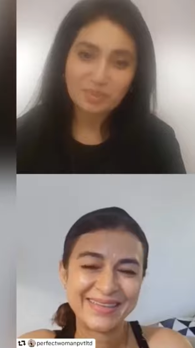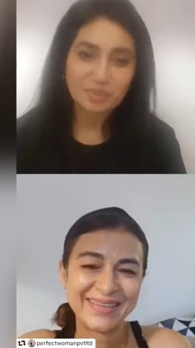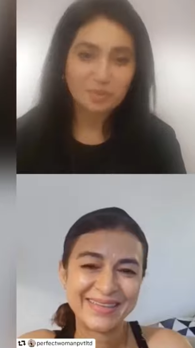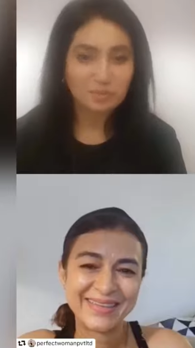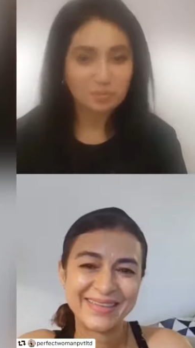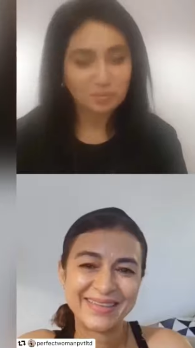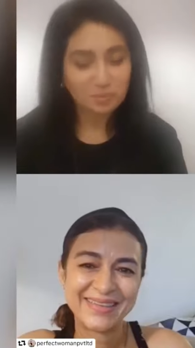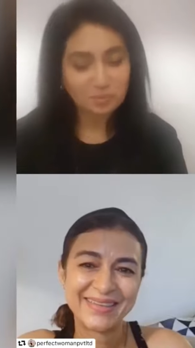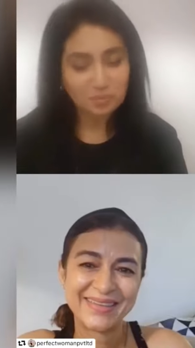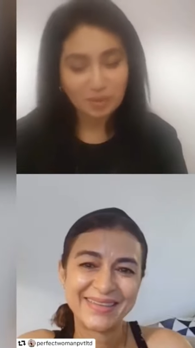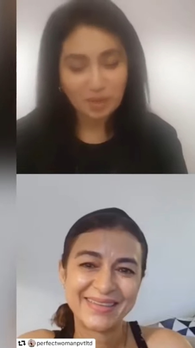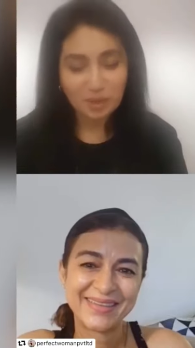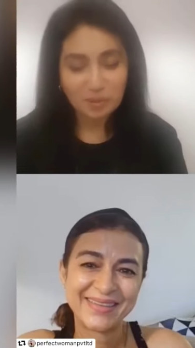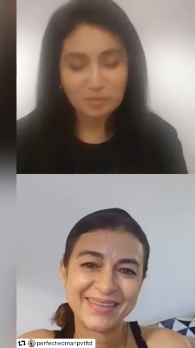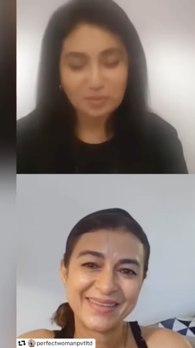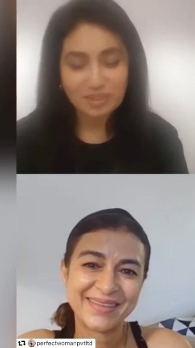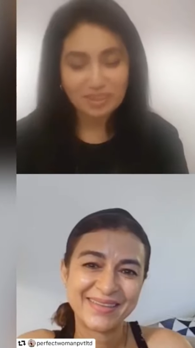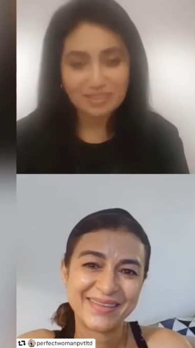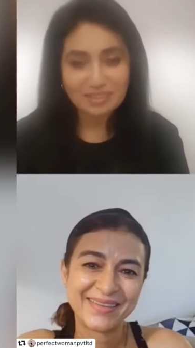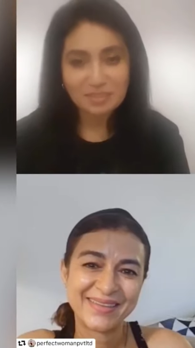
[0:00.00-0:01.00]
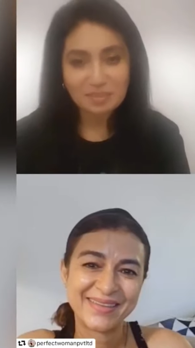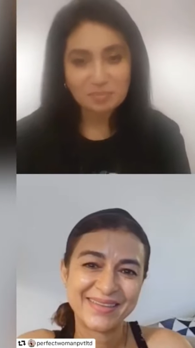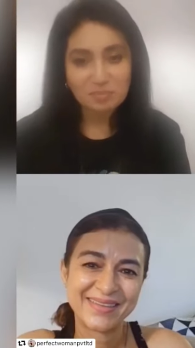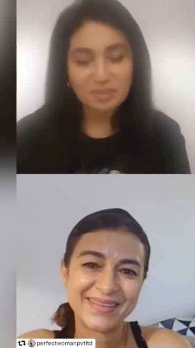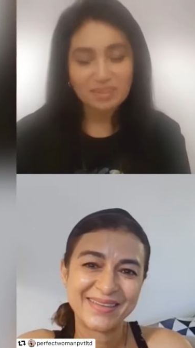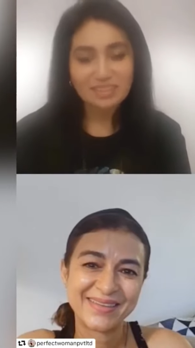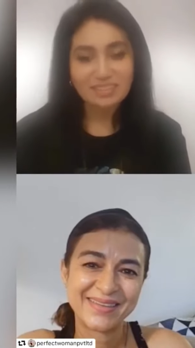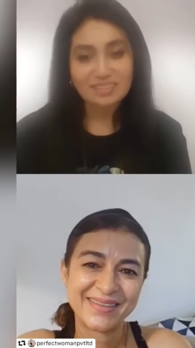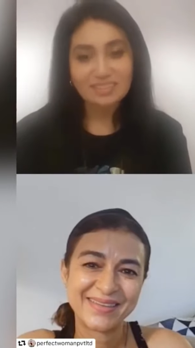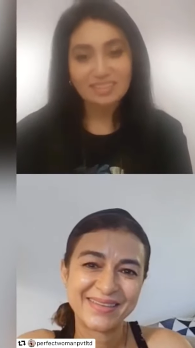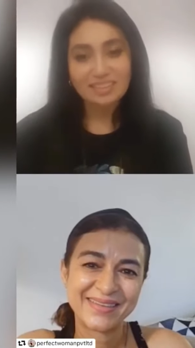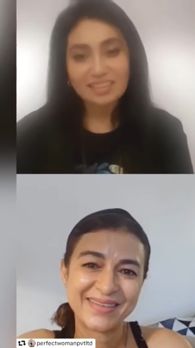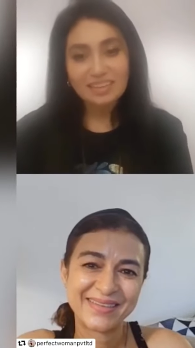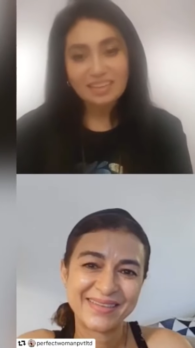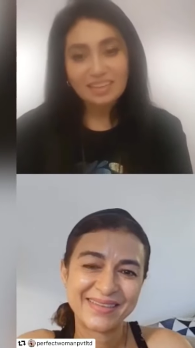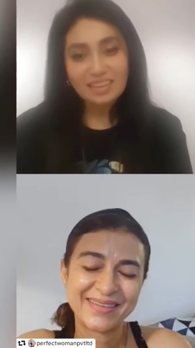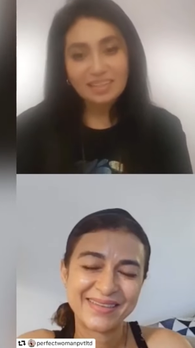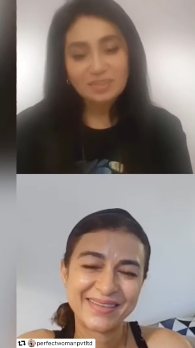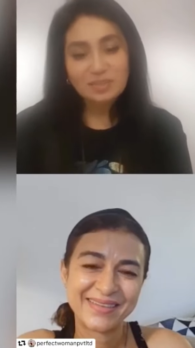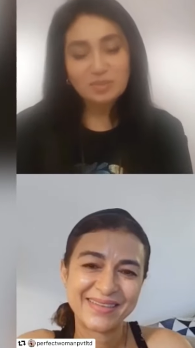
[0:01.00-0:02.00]
Speaker 1: and the healing and the yoga, so
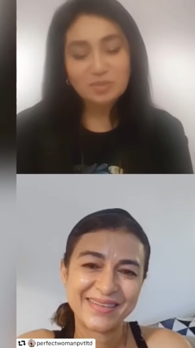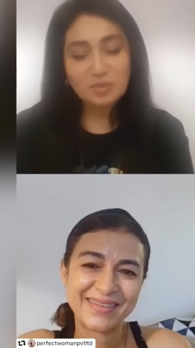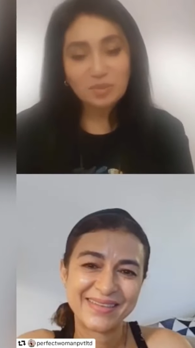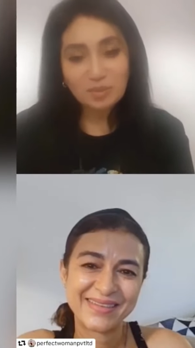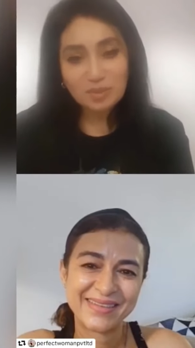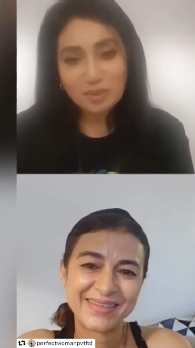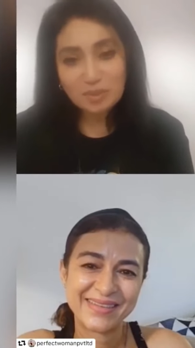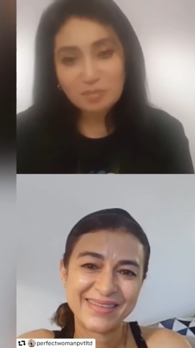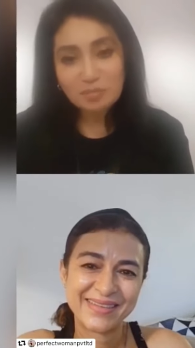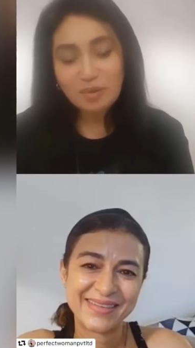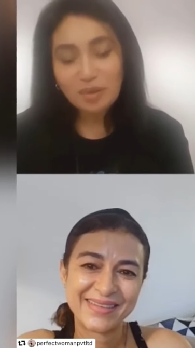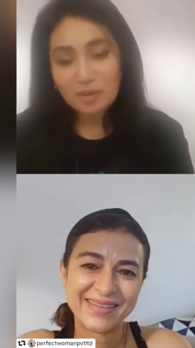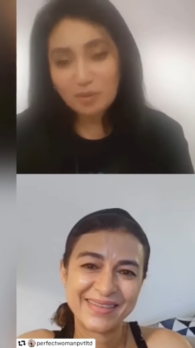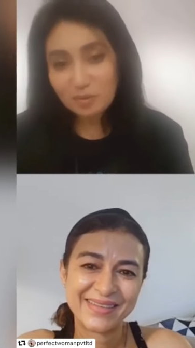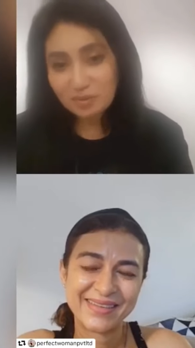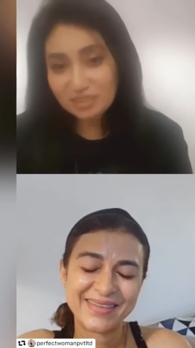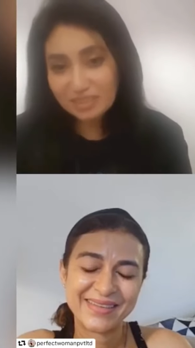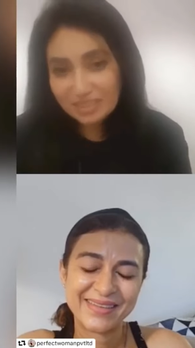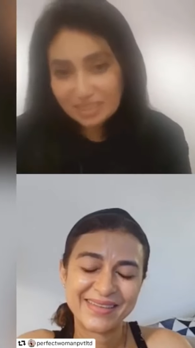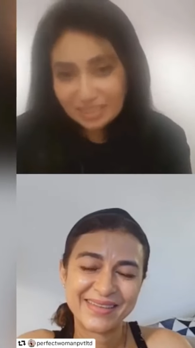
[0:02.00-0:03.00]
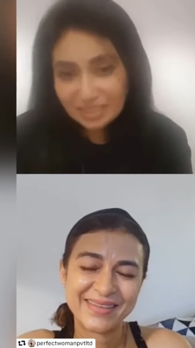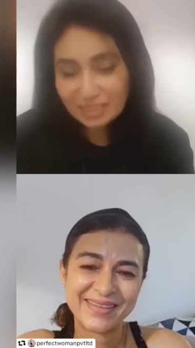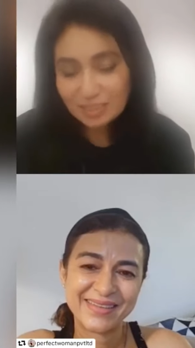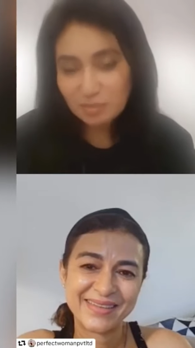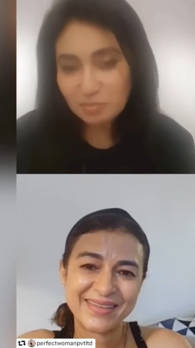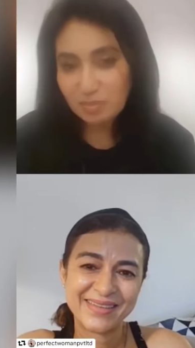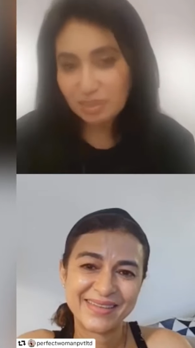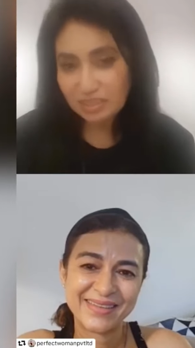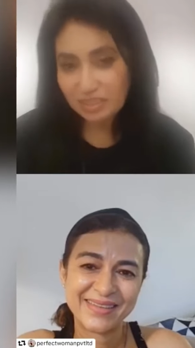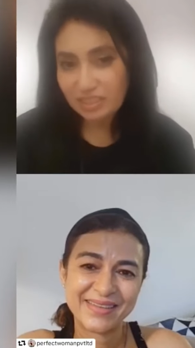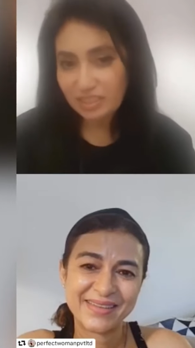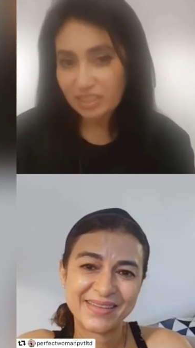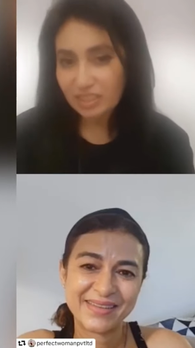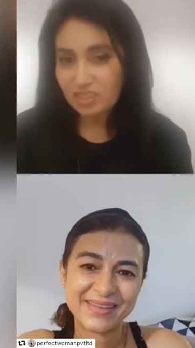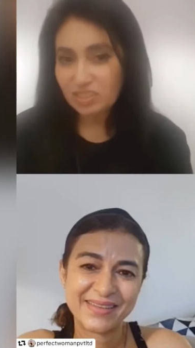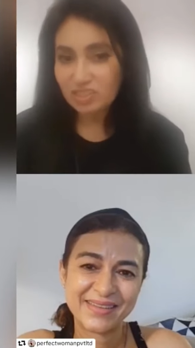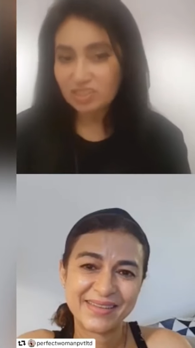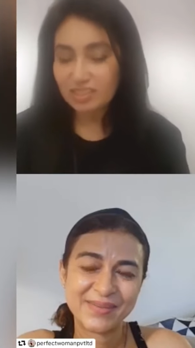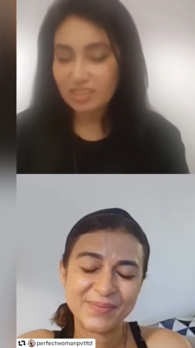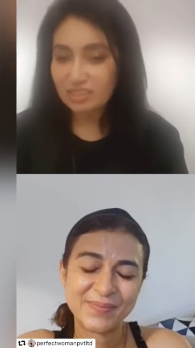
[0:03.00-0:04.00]
you do have any workshops talking
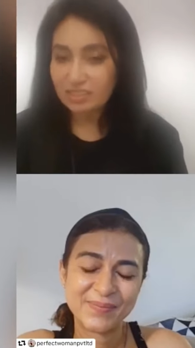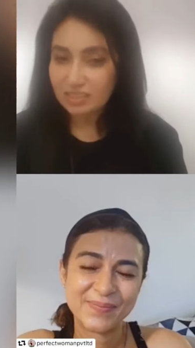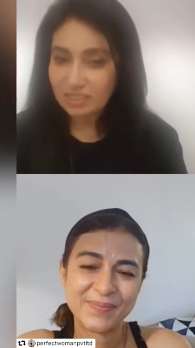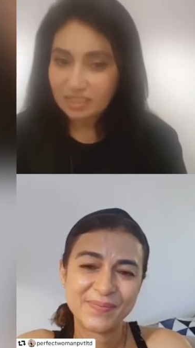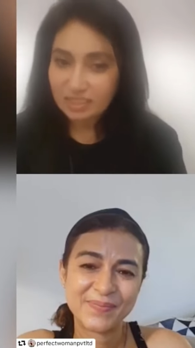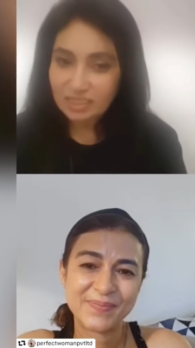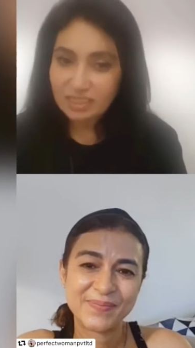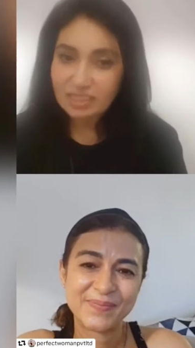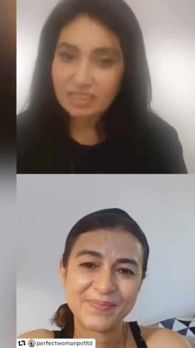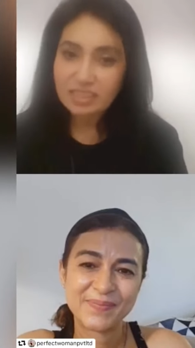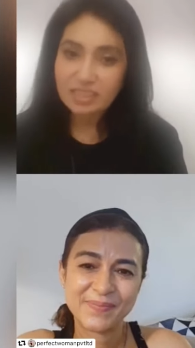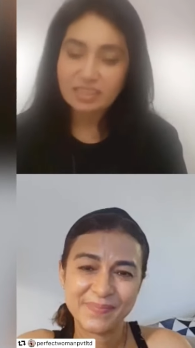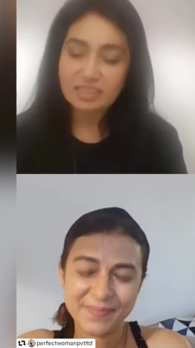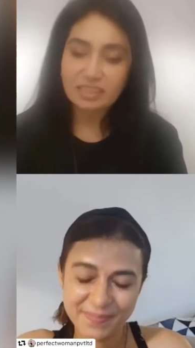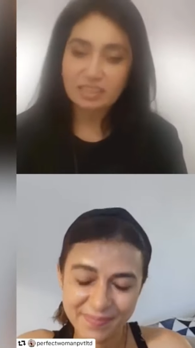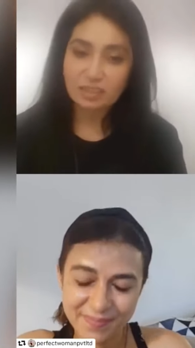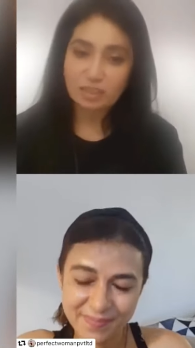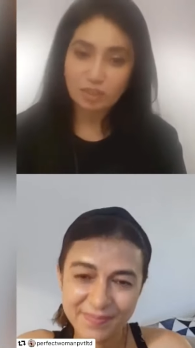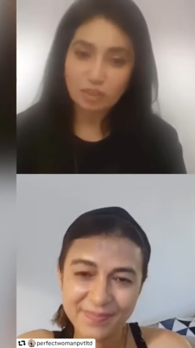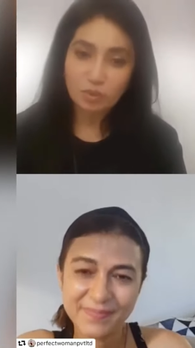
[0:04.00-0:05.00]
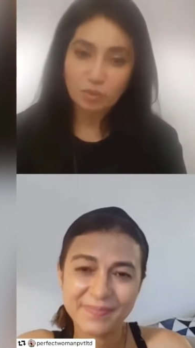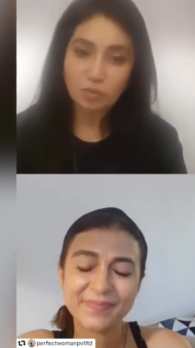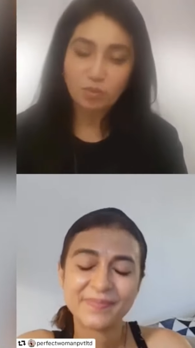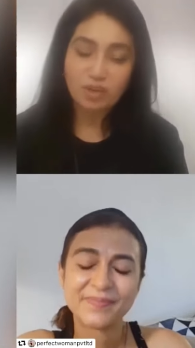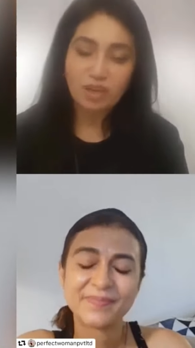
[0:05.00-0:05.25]
about post lockdown?